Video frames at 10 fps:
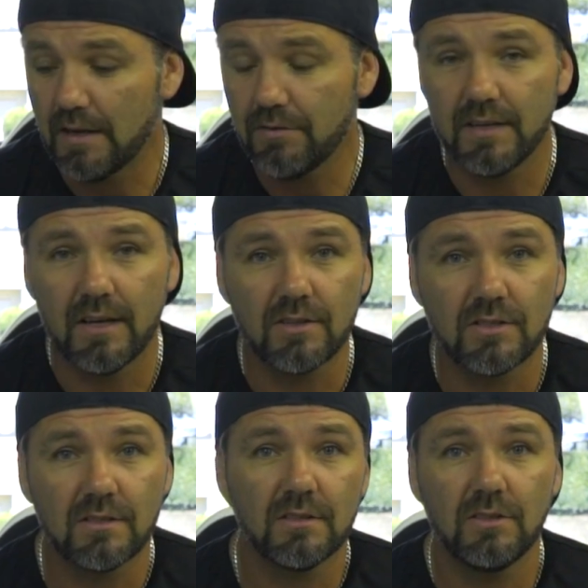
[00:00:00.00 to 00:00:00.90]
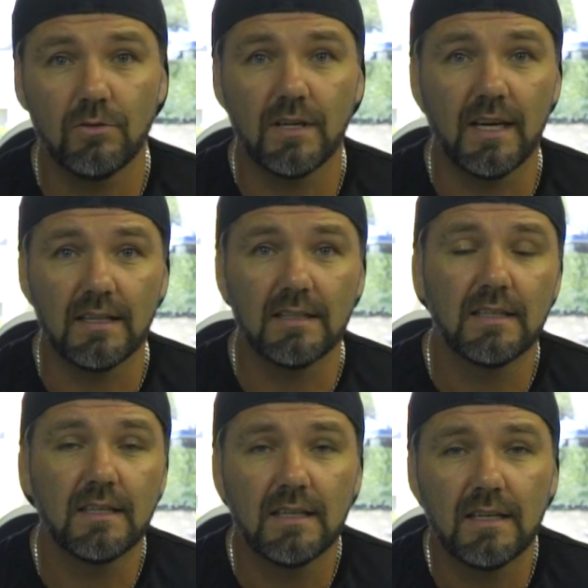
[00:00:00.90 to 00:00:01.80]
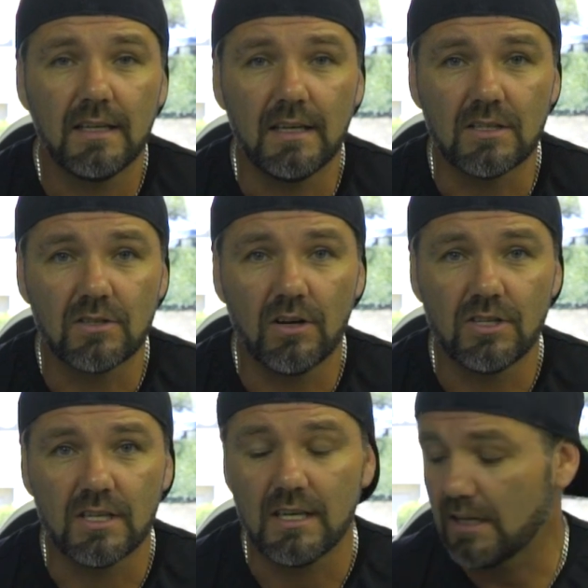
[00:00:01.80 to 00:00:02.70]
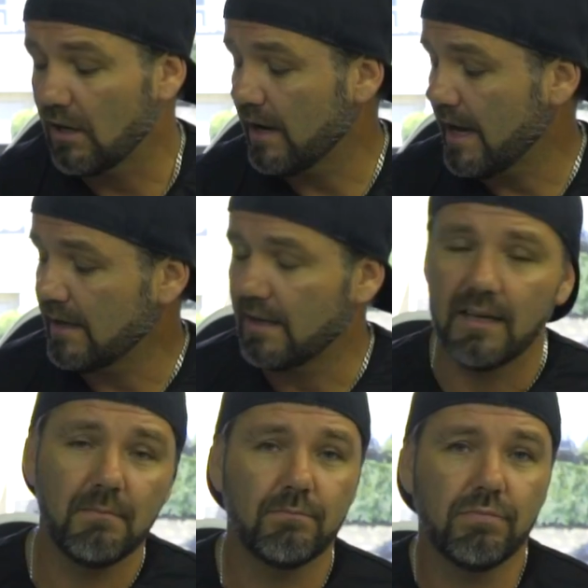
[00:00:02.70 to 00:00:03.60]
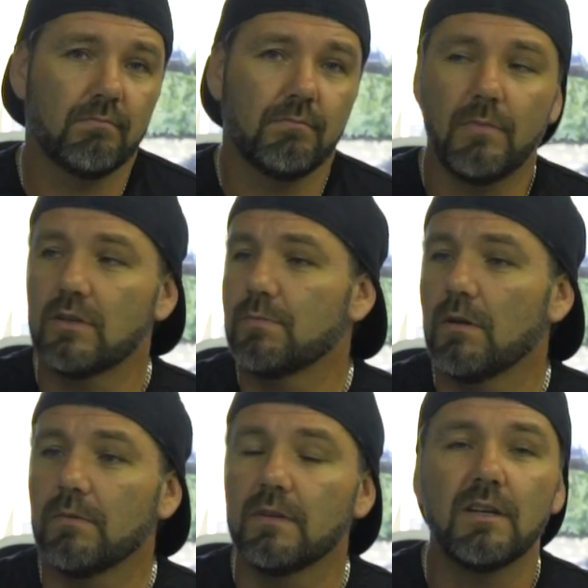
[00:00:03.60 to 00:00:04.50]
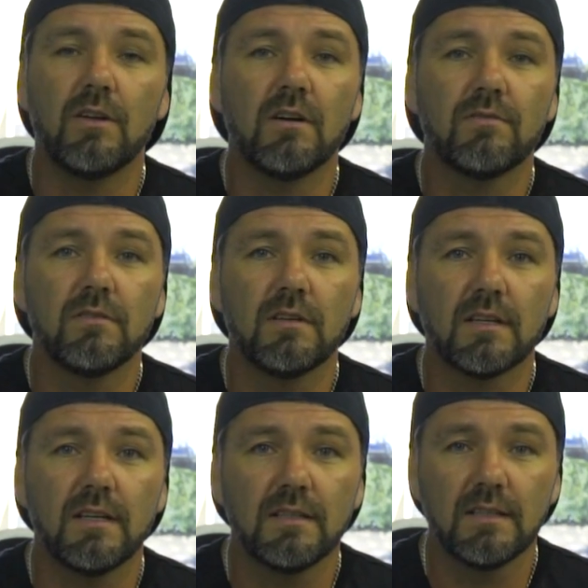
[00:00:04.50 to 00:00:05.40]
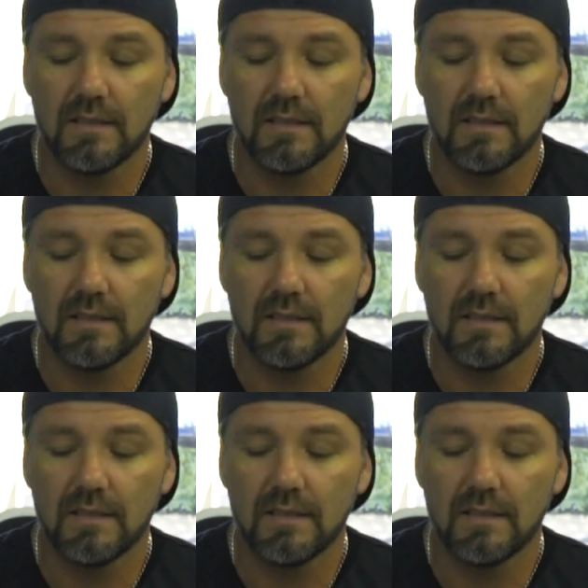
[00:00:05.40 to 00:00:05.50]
Everything else you'll get inside your kit. Oh, and most probably a knife, okay?